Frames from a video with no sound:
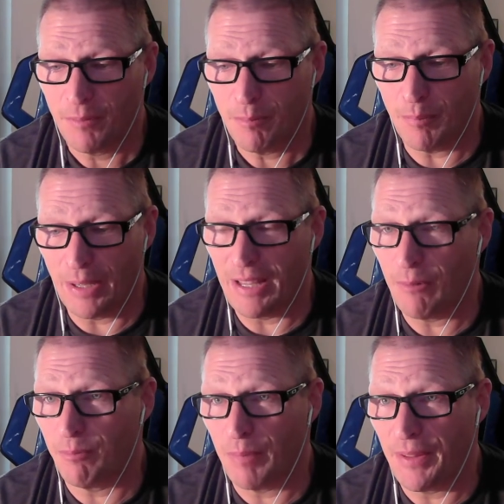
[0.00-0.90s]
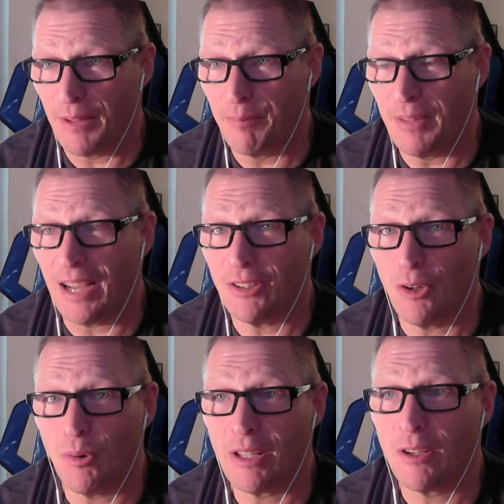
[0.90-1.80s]
by they by them not
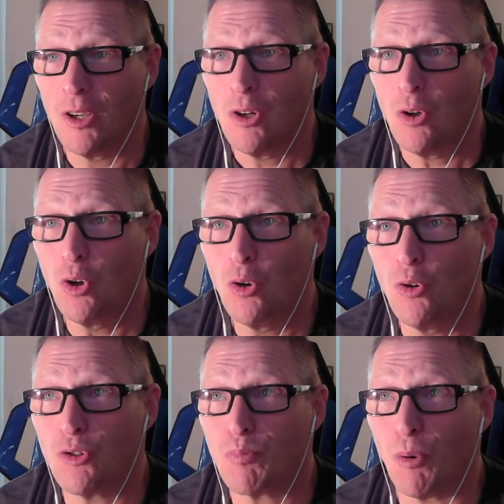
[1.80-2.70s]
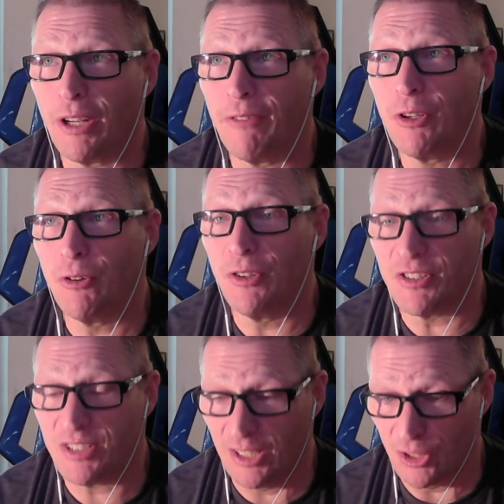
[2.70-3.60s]
knowing whose point of view the
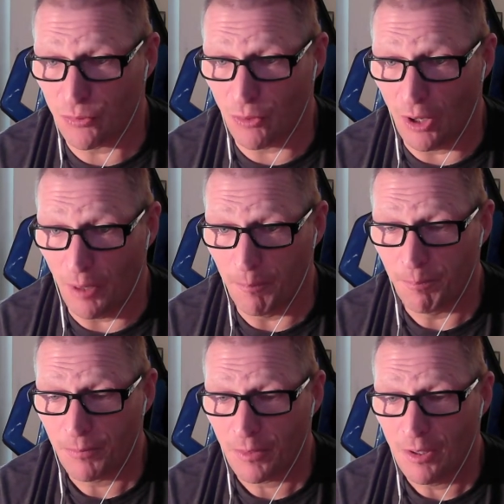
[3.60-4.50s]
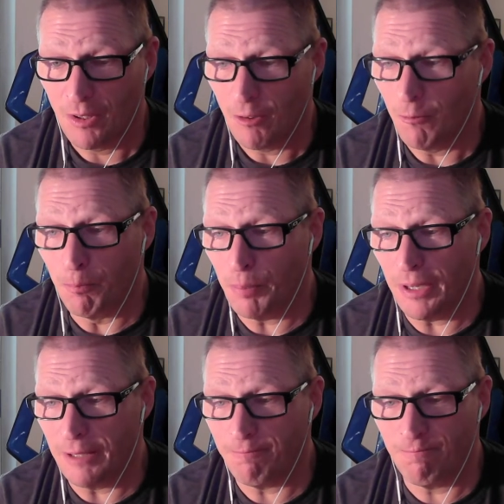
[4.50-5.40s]
scene is from.
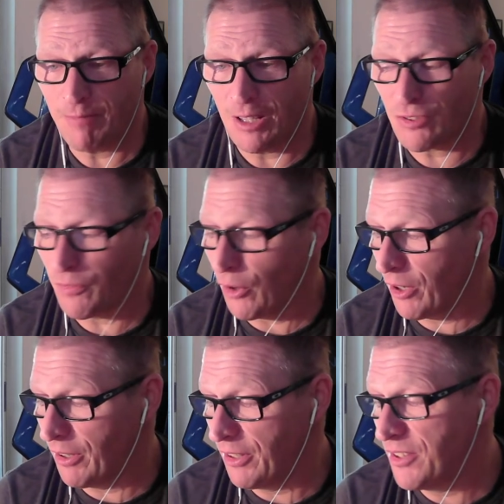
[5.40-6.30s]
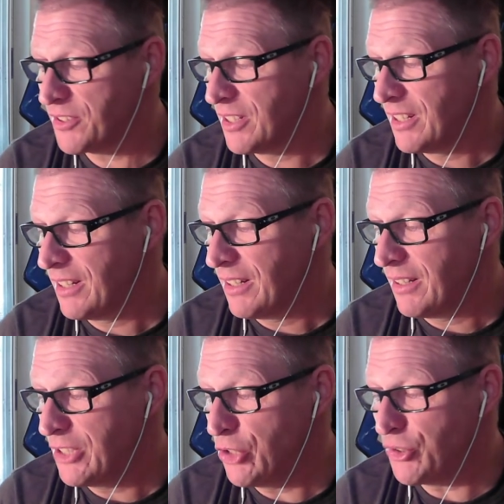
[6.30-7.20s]
But as far as
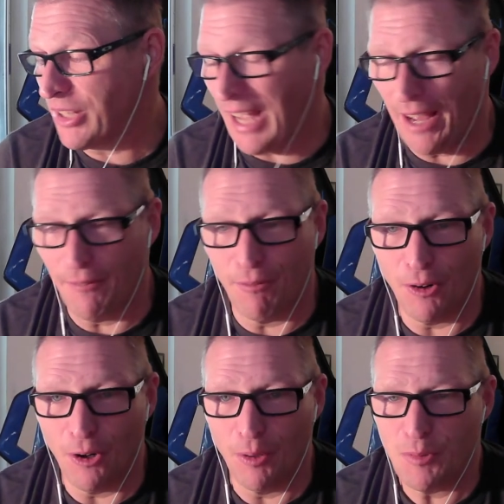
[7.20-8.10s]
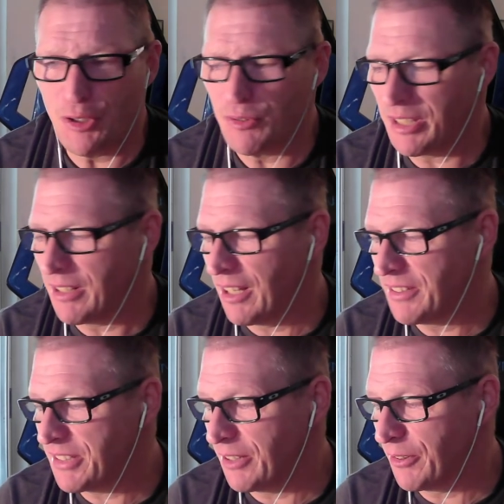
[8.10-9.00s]
using adverbs, using
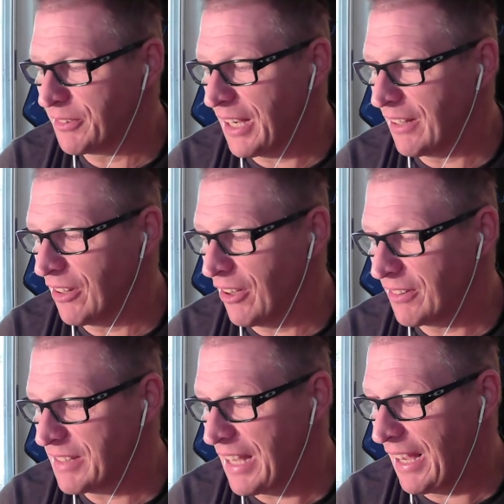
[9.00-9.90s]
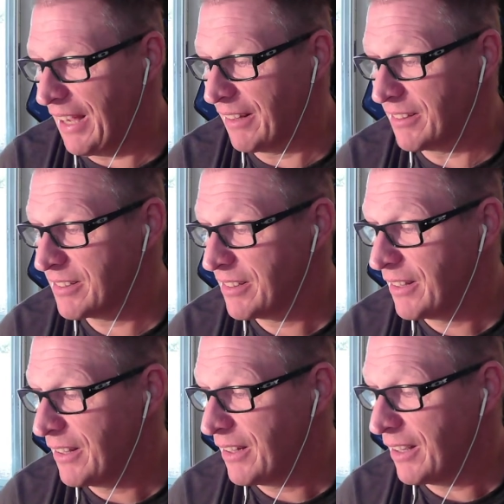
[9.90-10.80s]
non-standard dialogue tags,
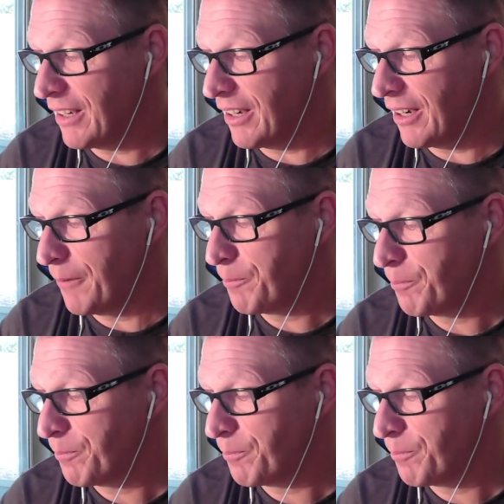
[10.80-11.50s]
uh,